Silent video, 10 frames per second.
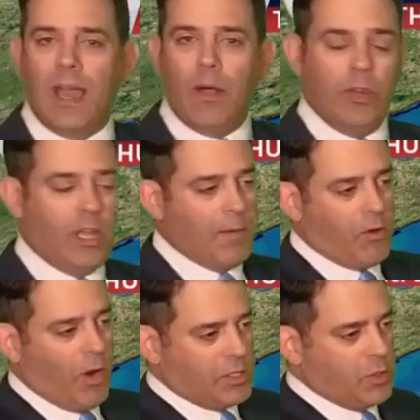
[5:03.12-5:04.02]
when you come
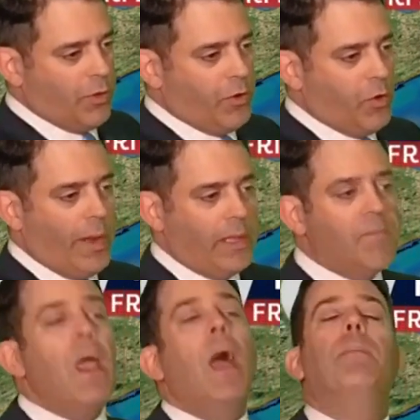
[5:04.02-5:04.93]
across northern New England.
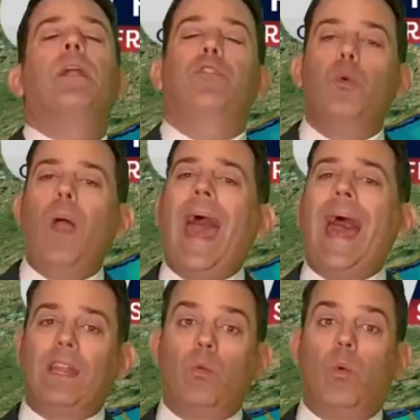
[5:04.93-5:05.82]
But if you add
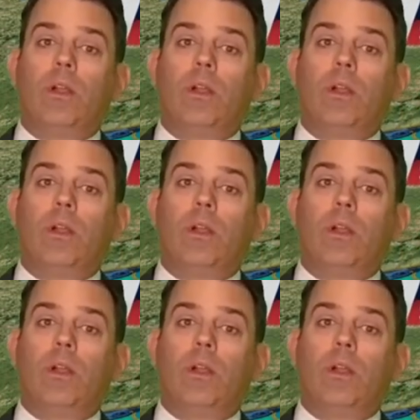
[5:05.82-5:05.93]
in what